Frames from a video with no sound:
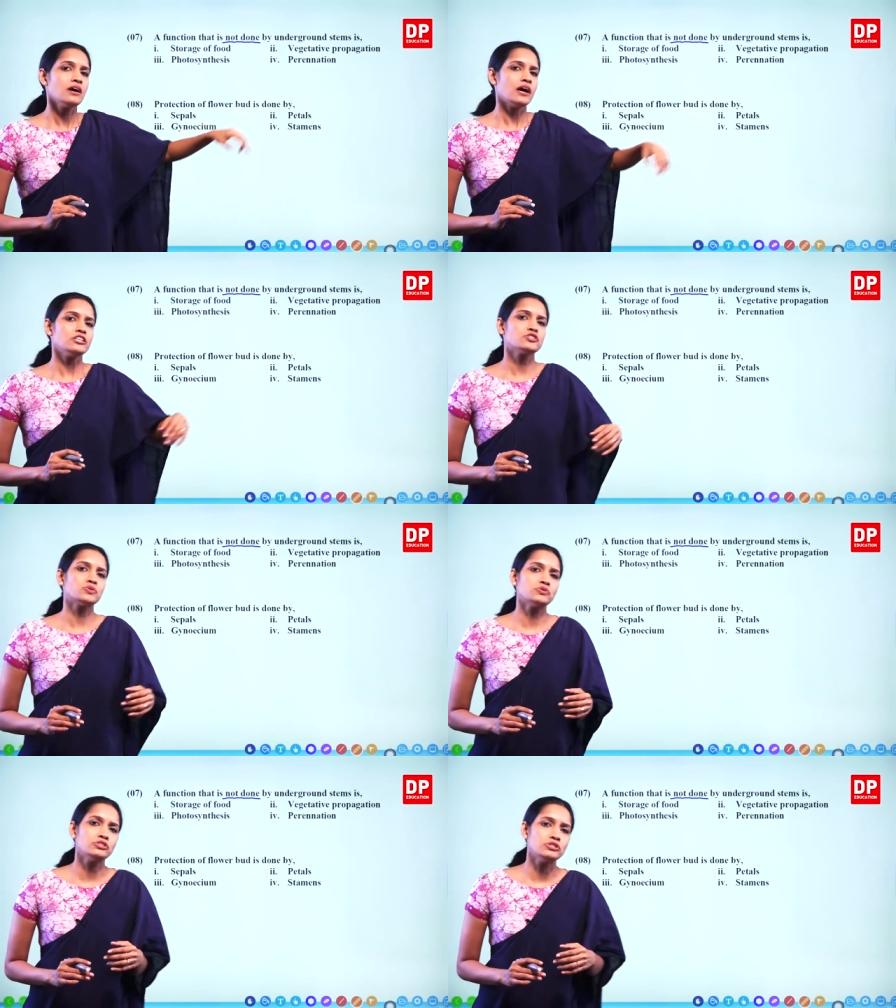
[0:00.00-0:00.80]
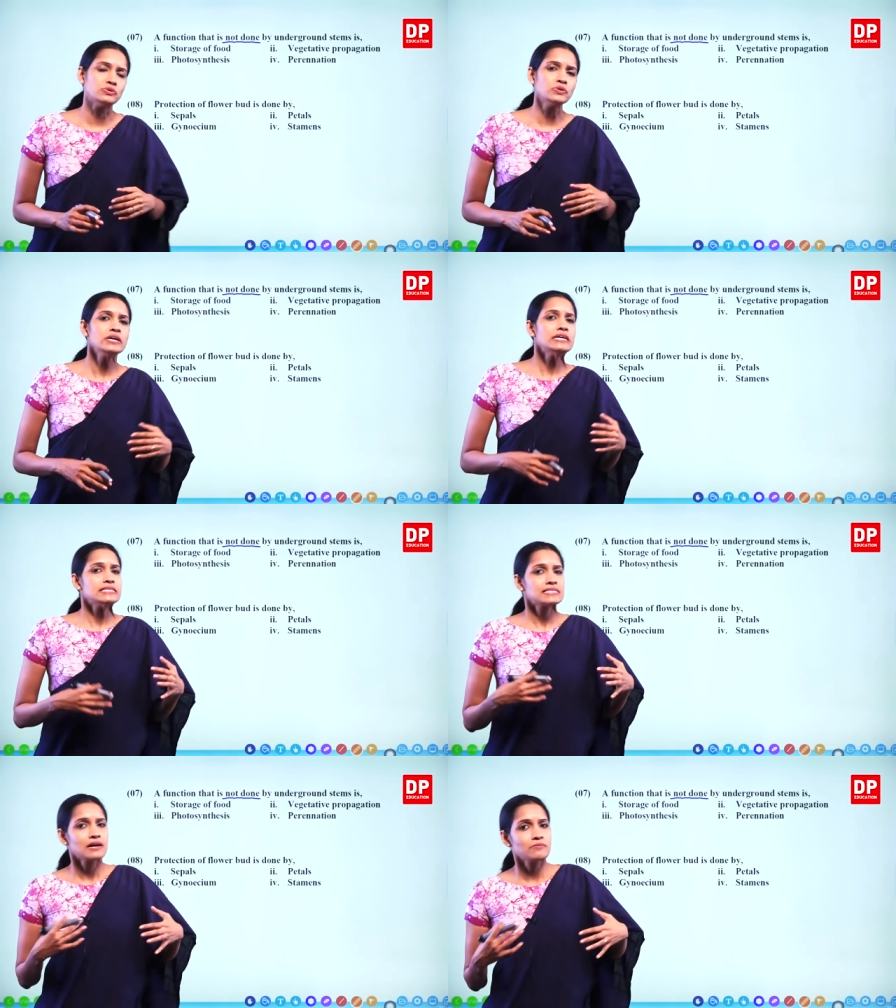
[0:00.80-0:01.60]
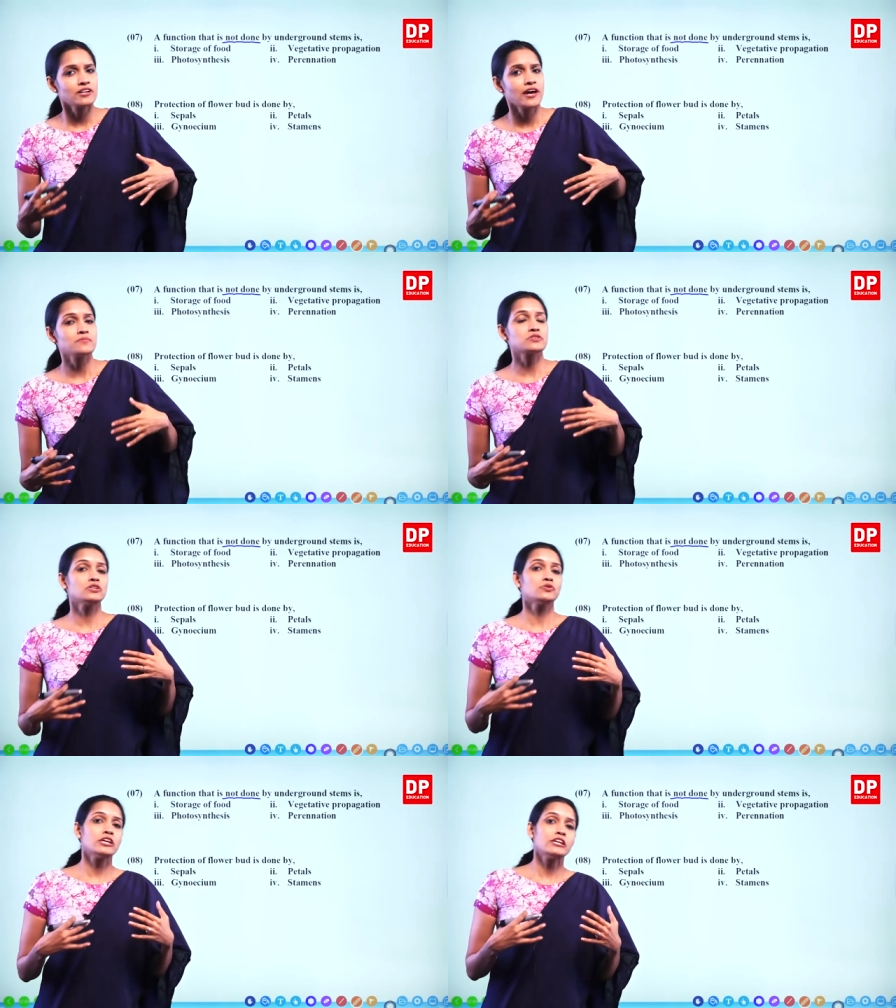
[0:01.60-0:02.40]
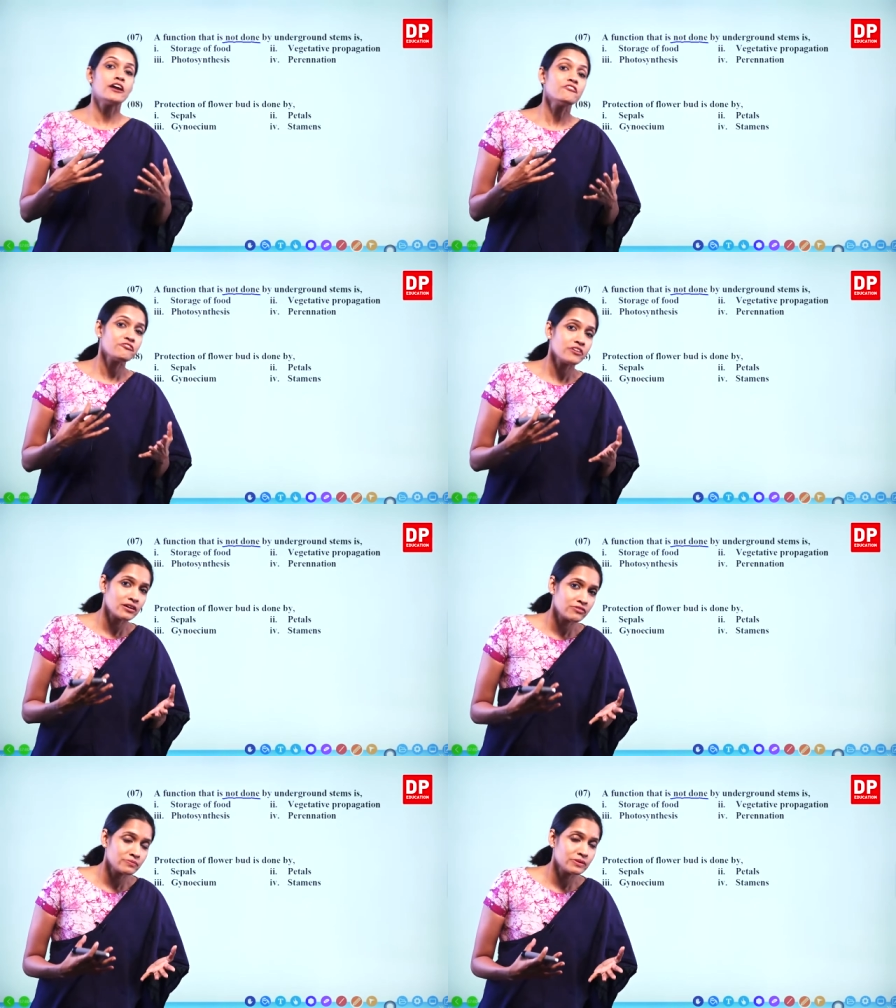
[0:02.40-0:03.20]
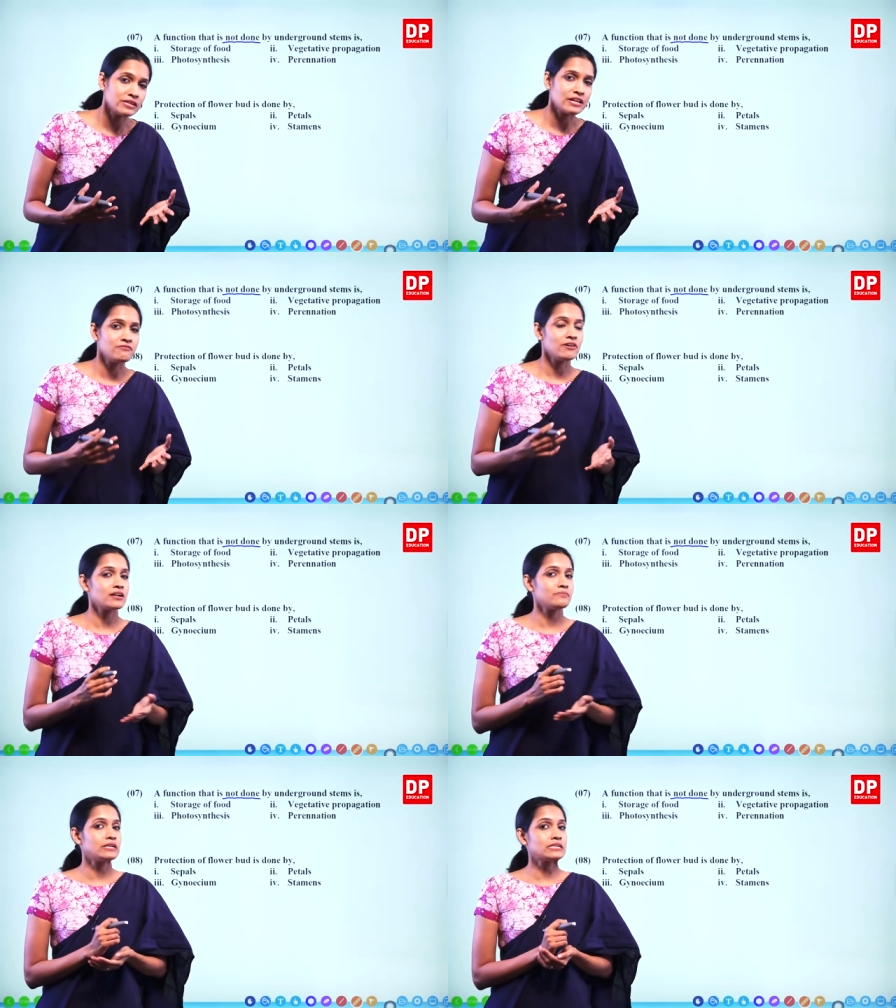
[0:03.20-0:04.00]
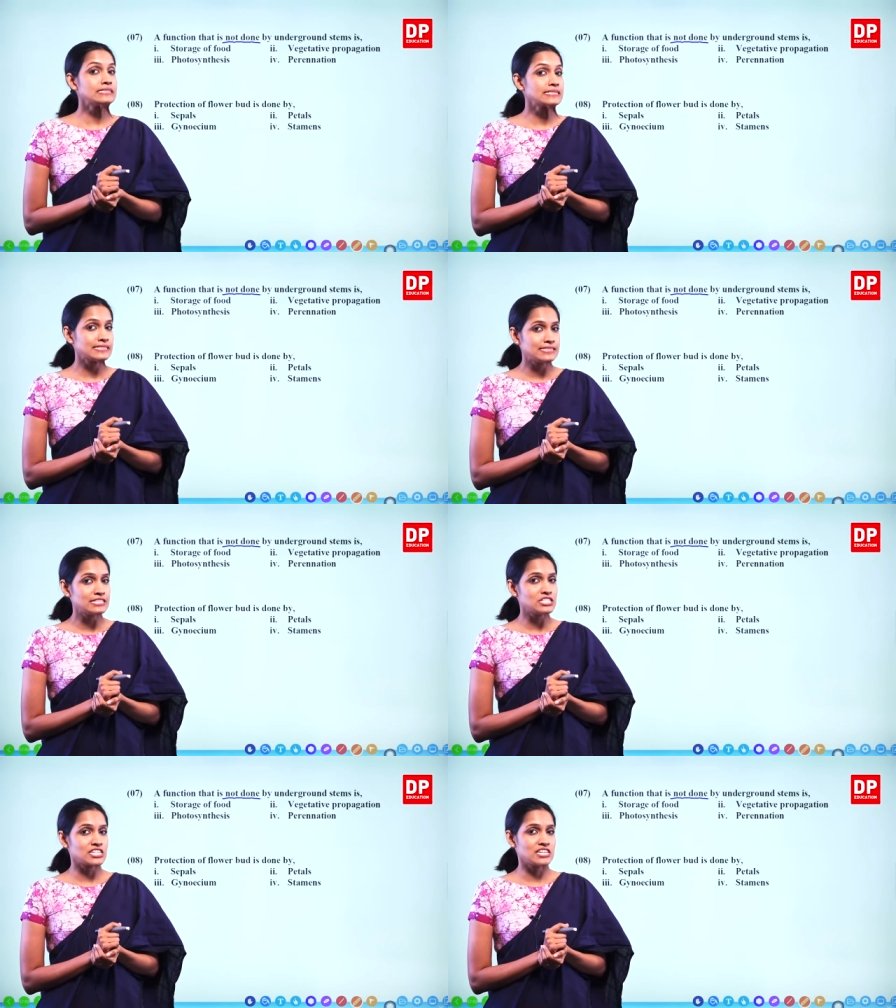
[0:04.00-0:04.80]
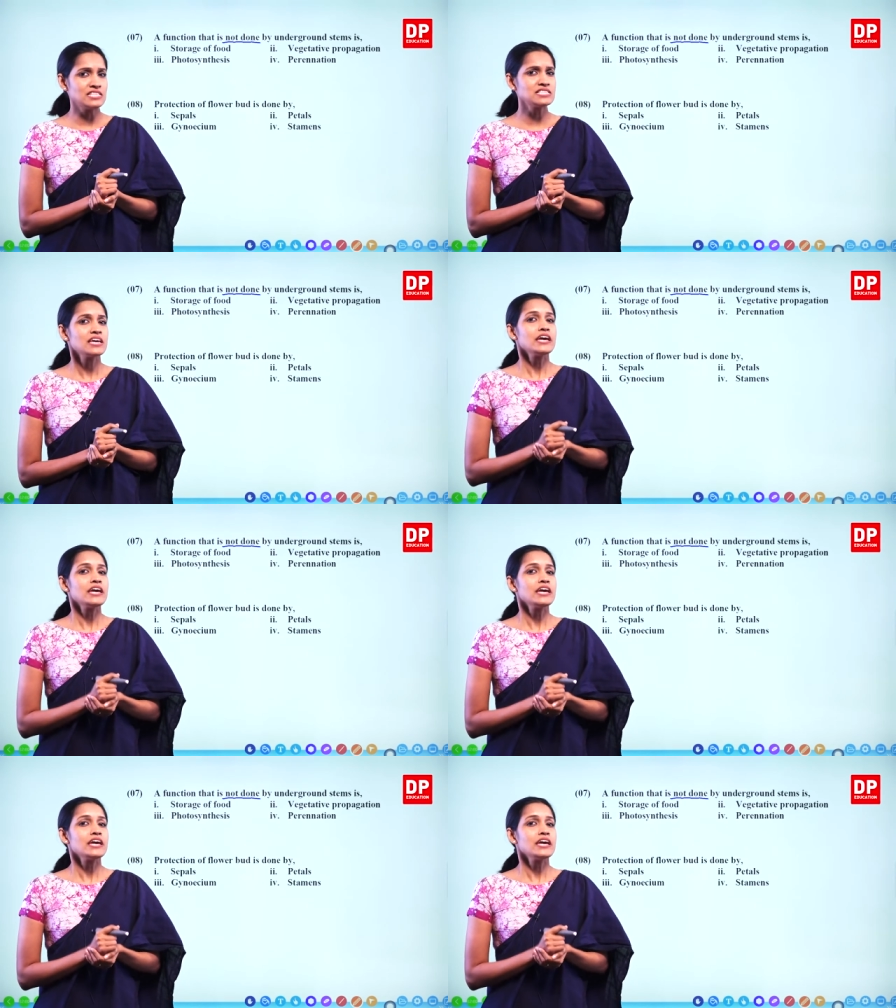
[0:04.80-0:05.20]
I told you sometimes during unfavorable environmental conditions,